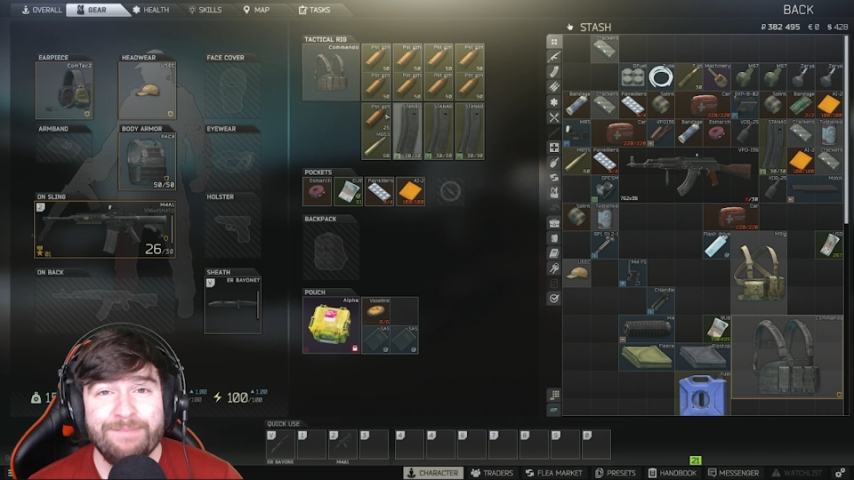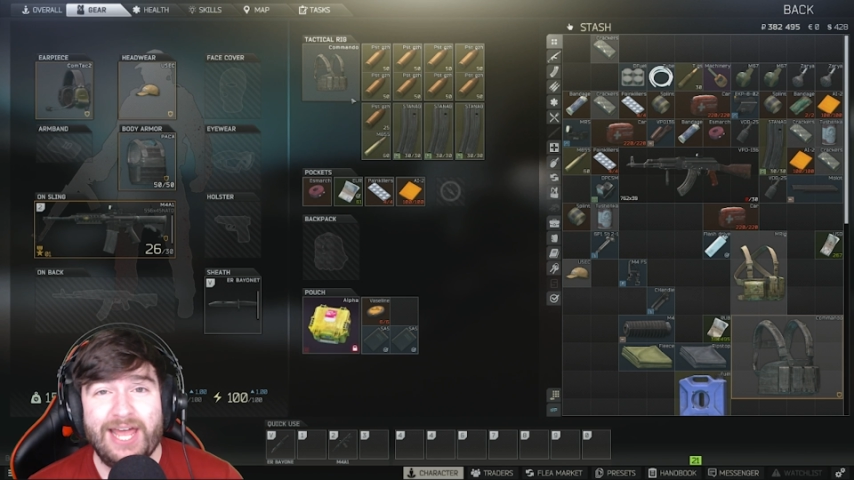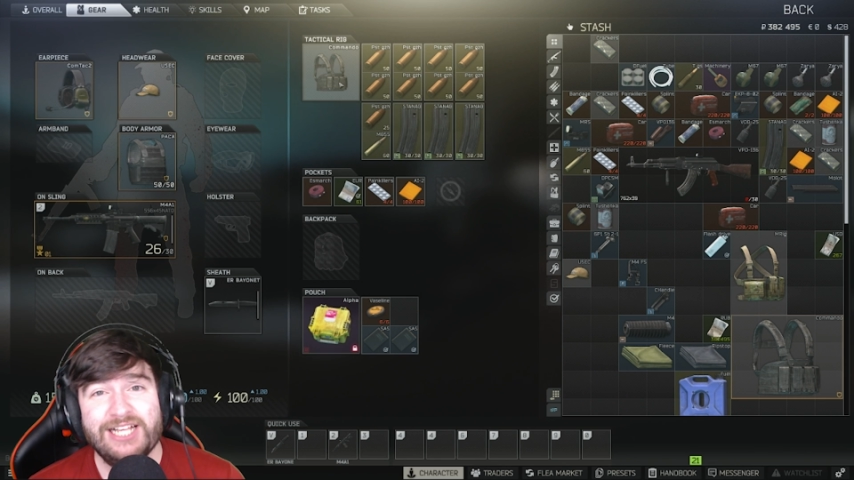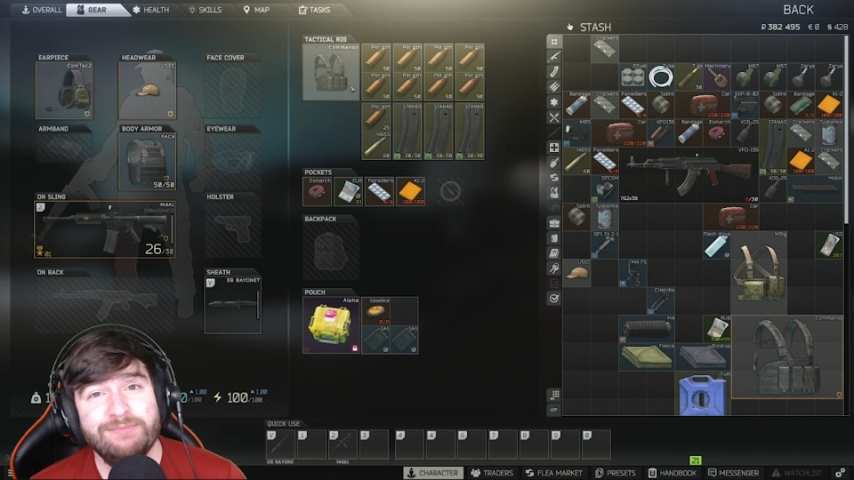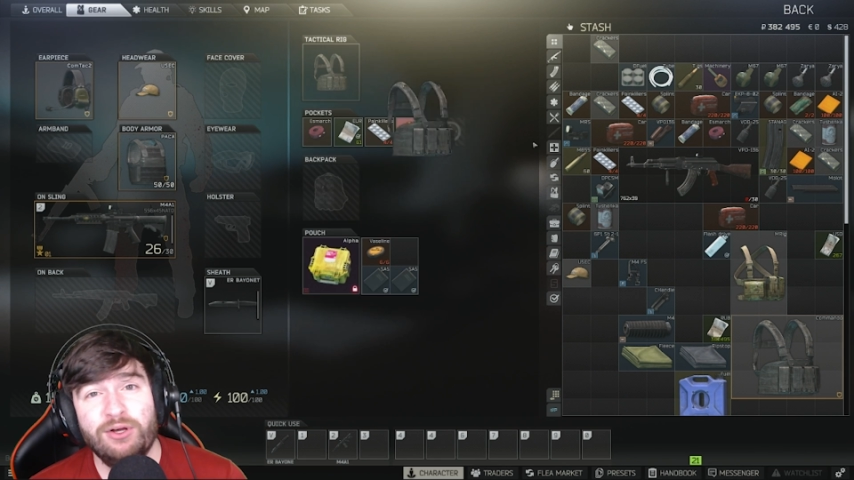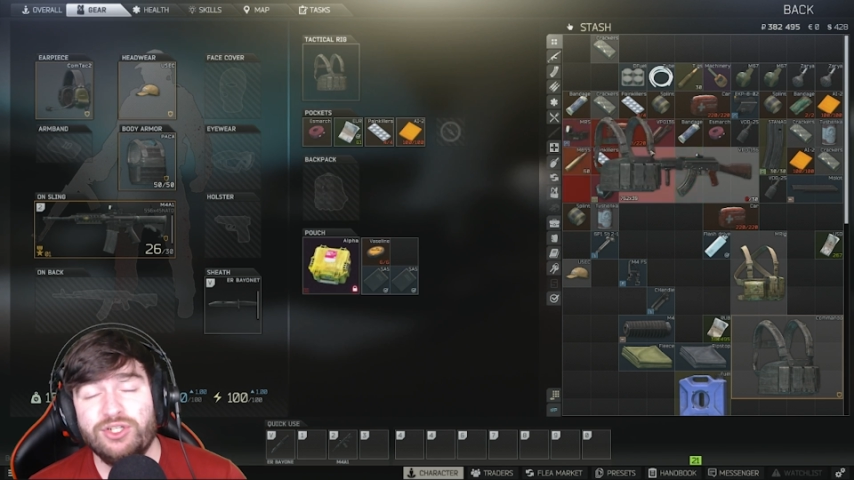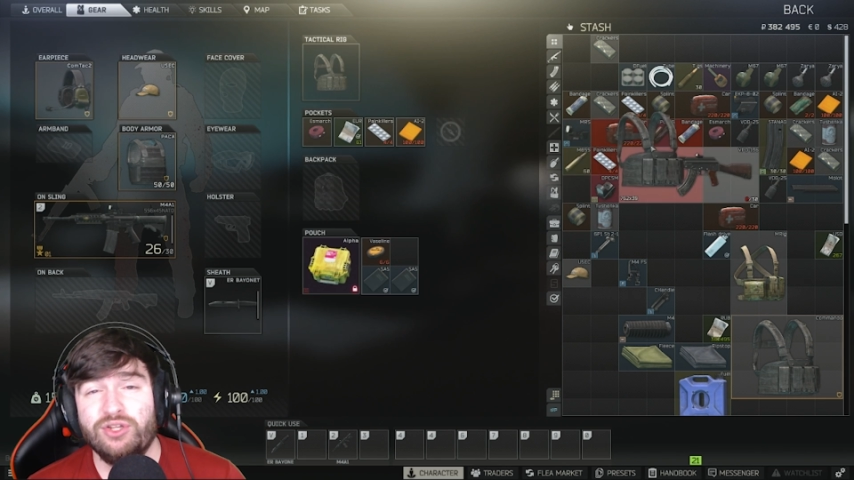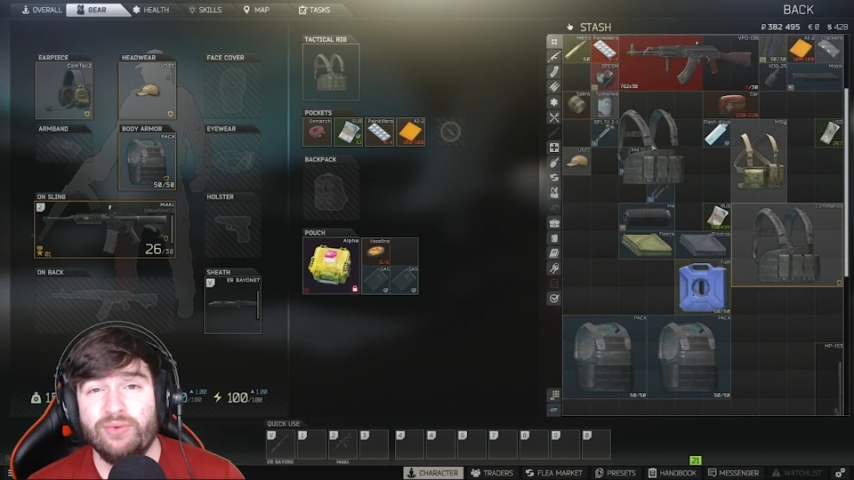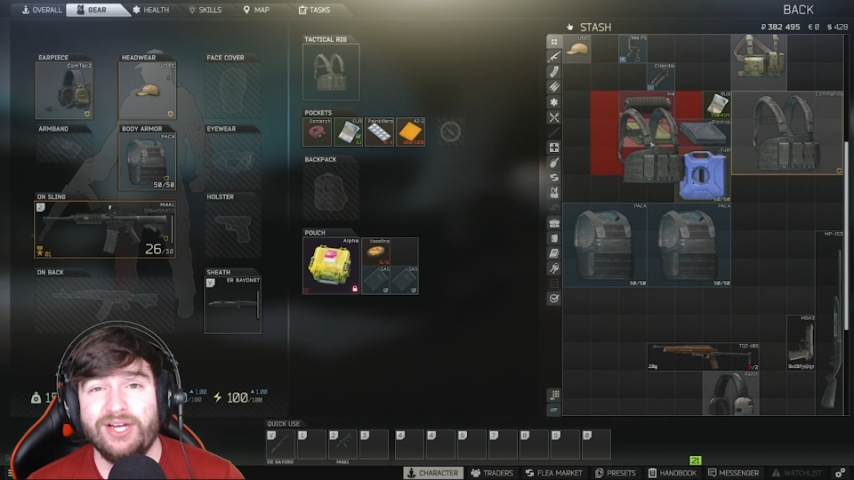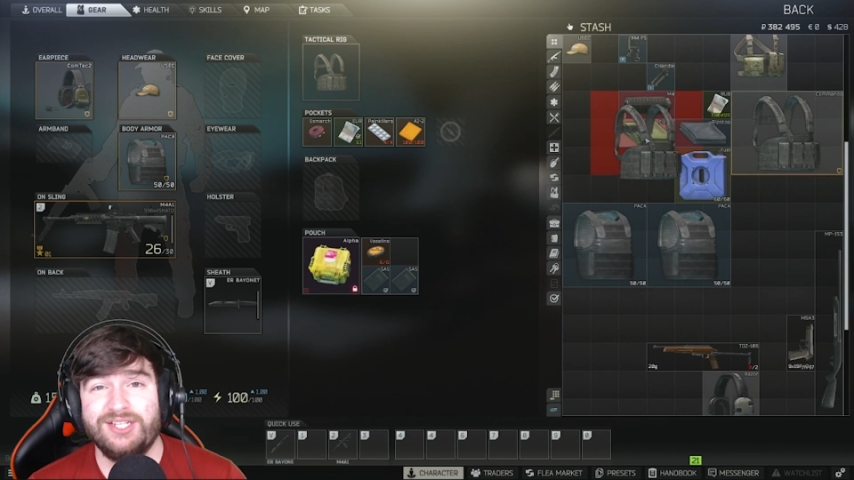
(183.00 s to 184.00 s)
as most of
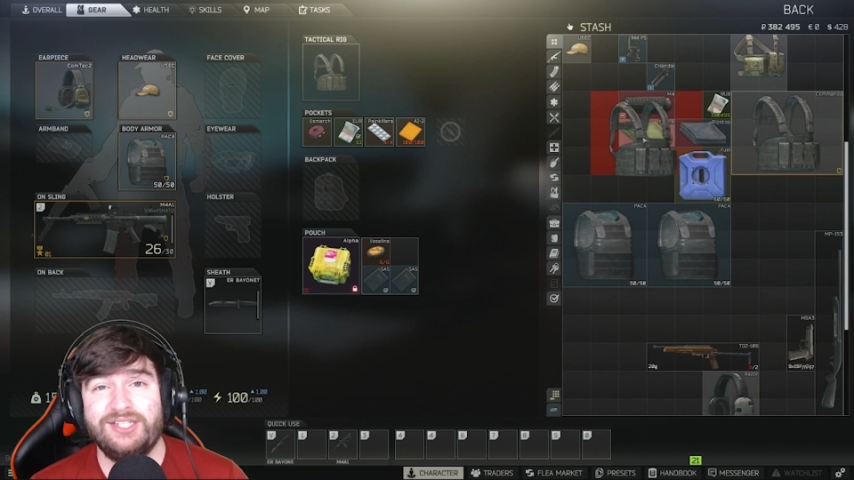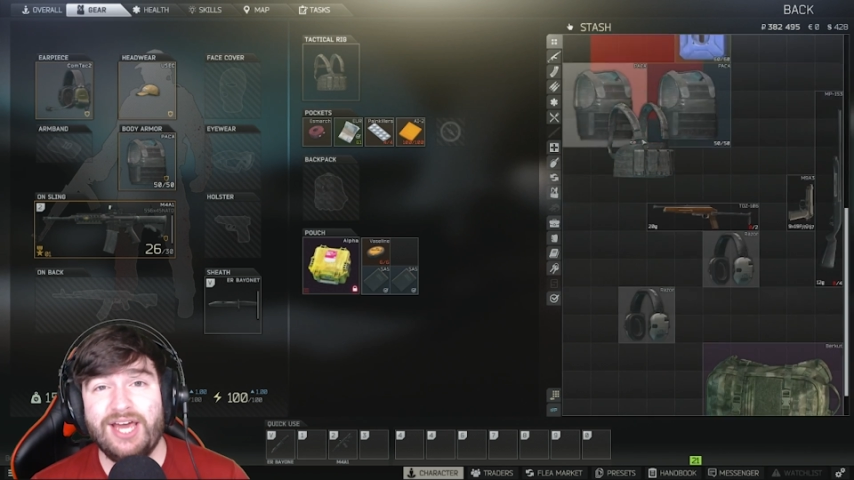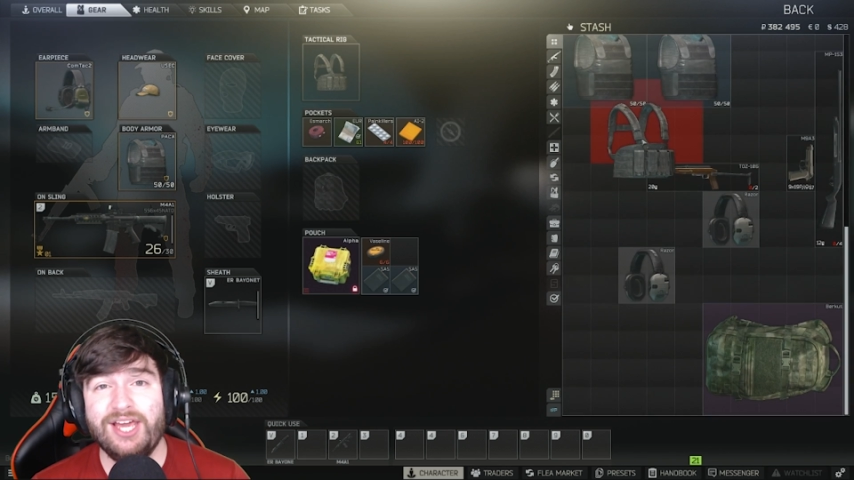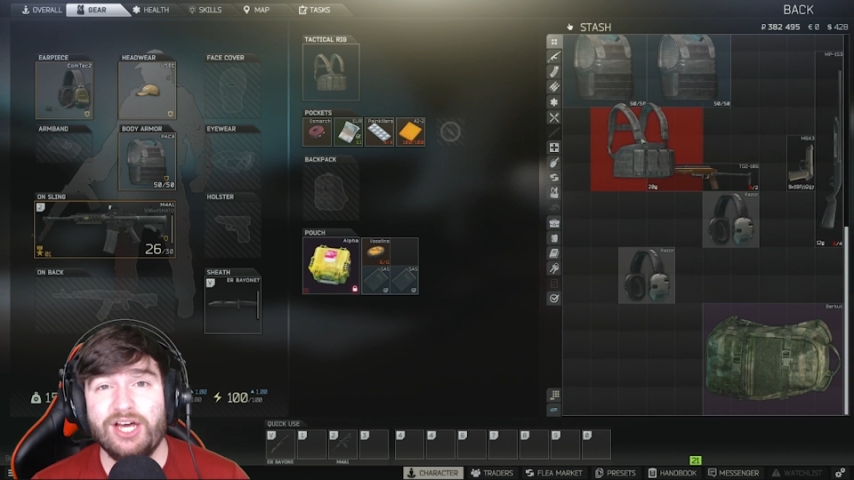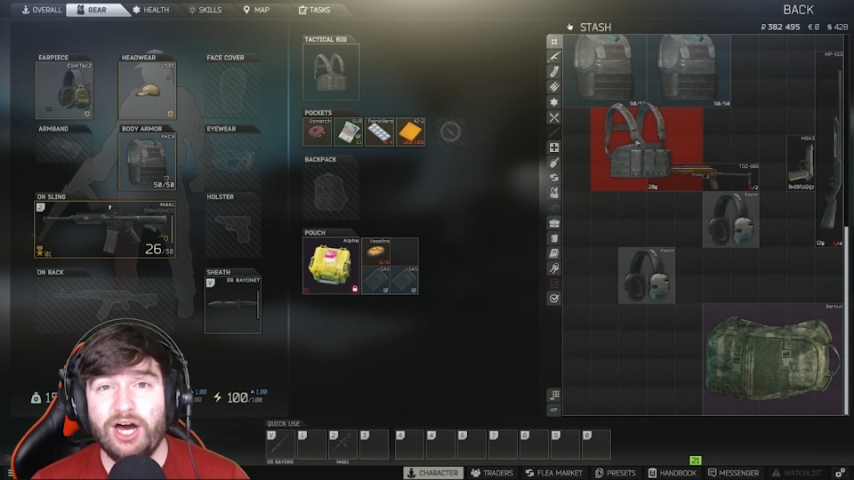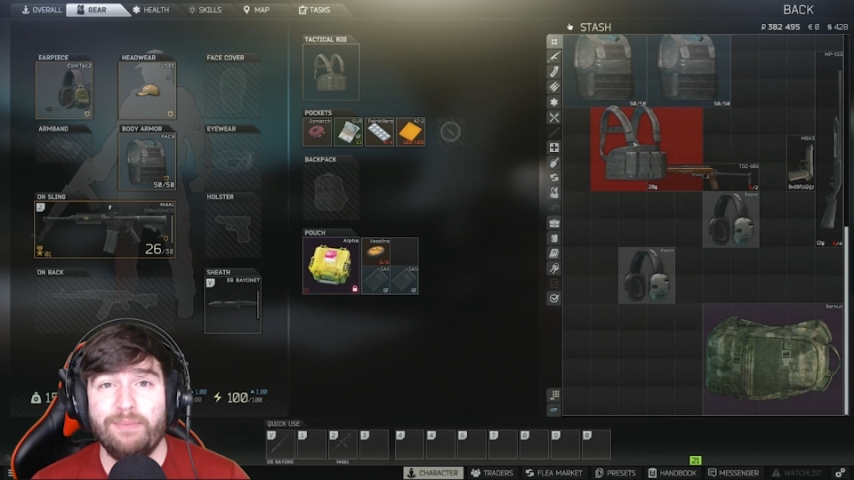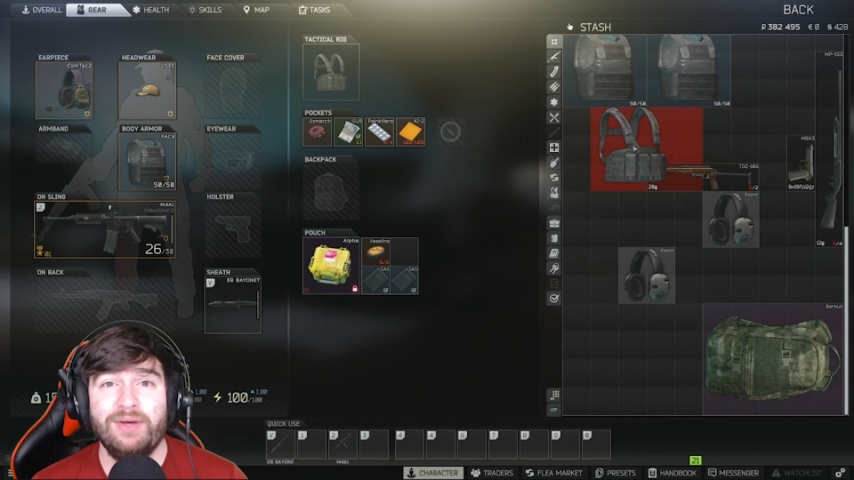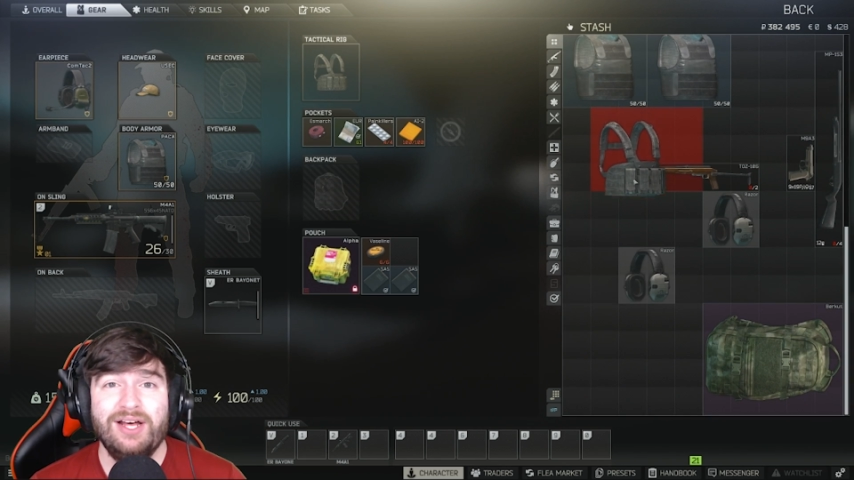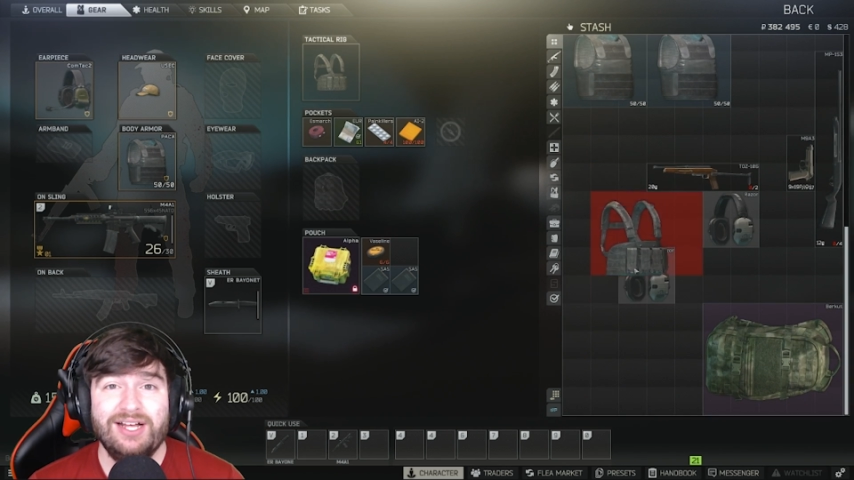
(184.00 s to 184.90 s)
the rigs take up